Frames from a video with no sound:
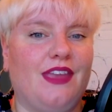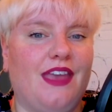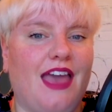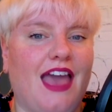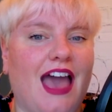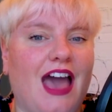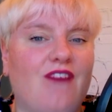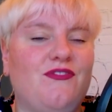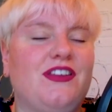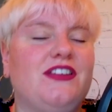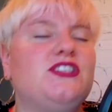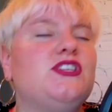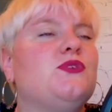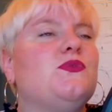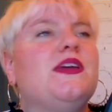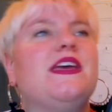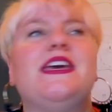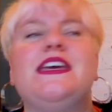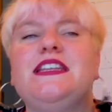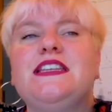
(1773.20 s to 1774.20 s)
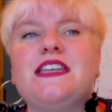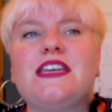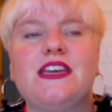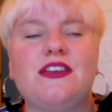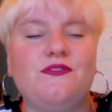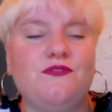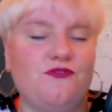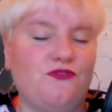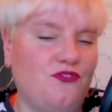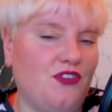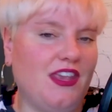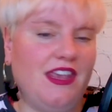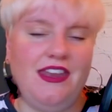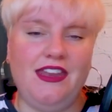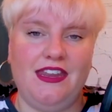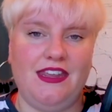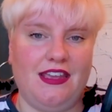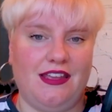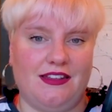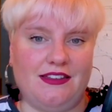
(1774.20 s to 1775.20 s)
to
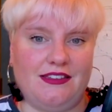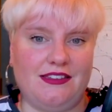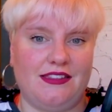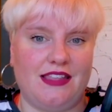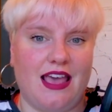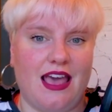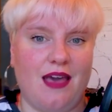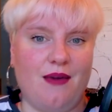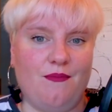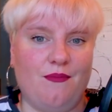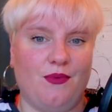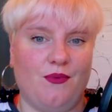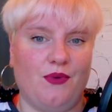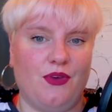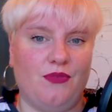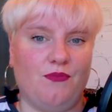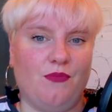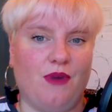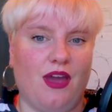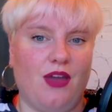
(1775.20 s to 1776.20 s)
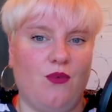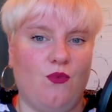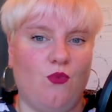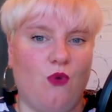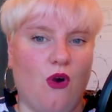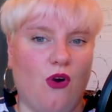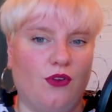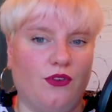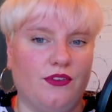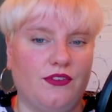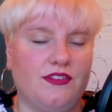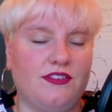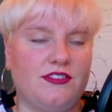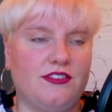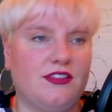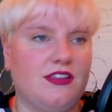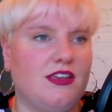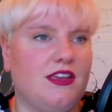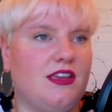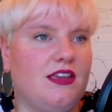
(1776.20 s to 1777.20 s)
inconvenience them with my
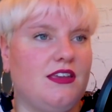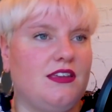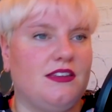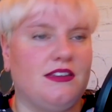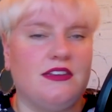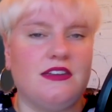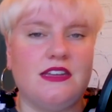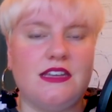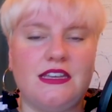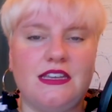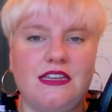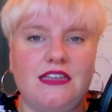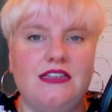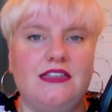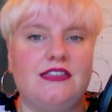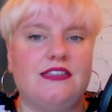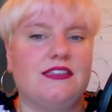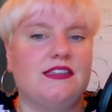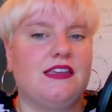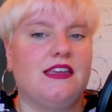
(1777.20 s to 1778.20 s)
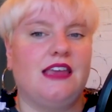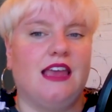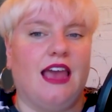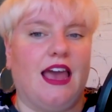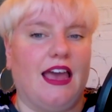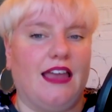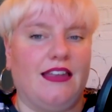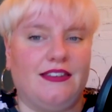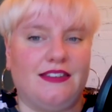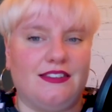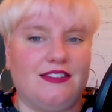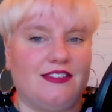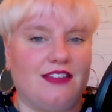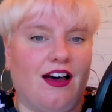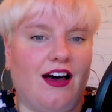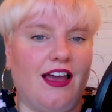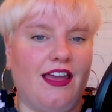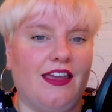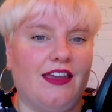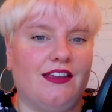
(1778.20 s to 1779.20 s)
wants, needs, and
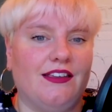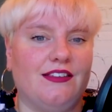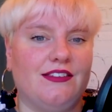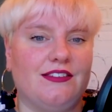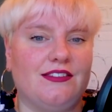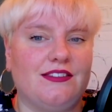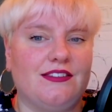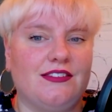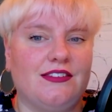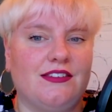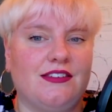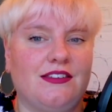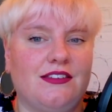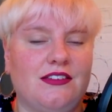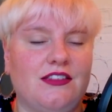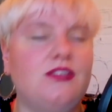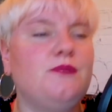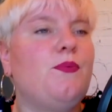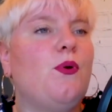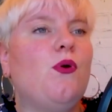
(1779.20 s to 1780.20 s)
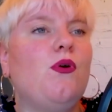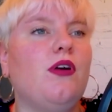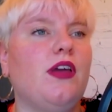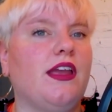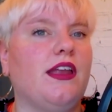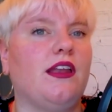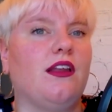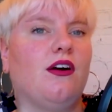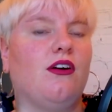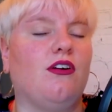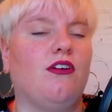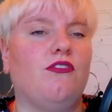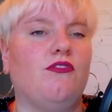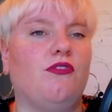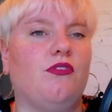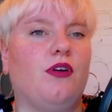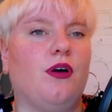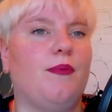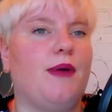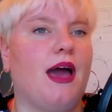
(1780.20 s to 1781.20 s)
desires, to the point
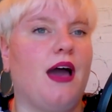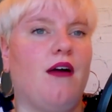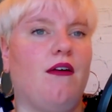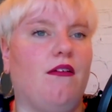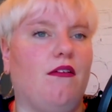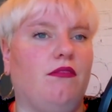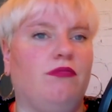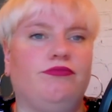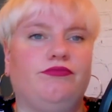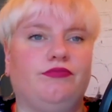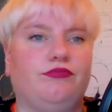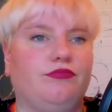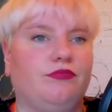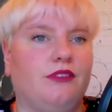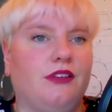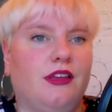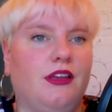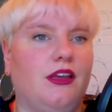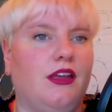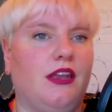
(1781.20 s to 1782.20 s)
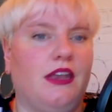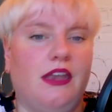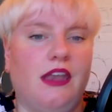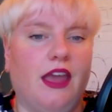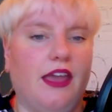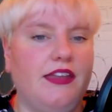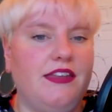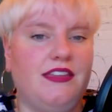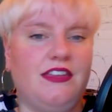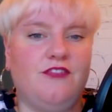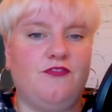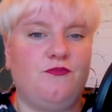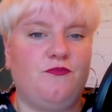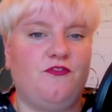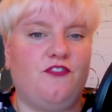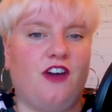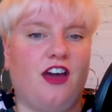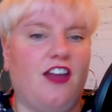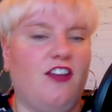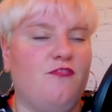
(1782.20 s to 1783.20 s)
of about
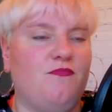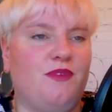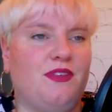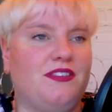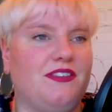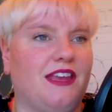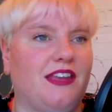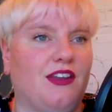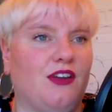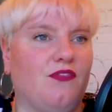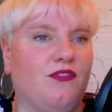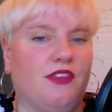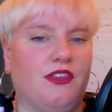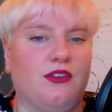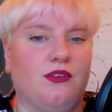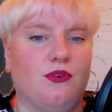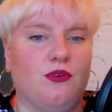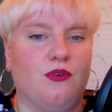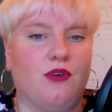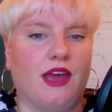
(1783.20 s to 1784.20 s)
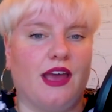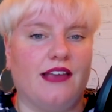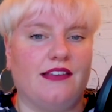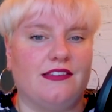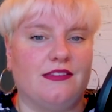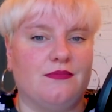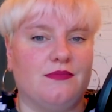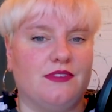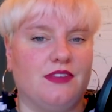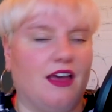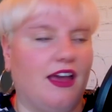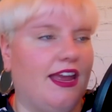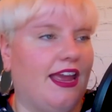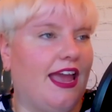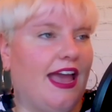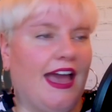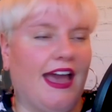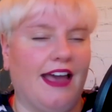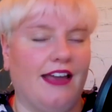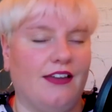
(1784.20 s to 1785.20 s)
95% of the orgasms I
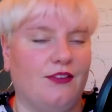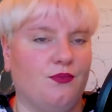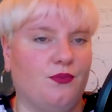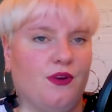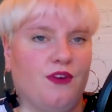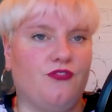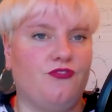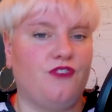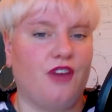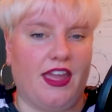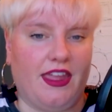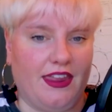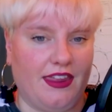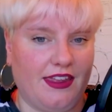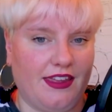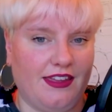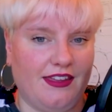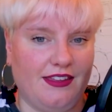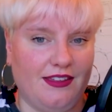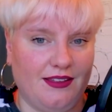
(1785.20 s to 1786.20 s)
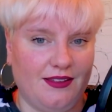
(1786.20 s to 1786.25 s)
had were fake.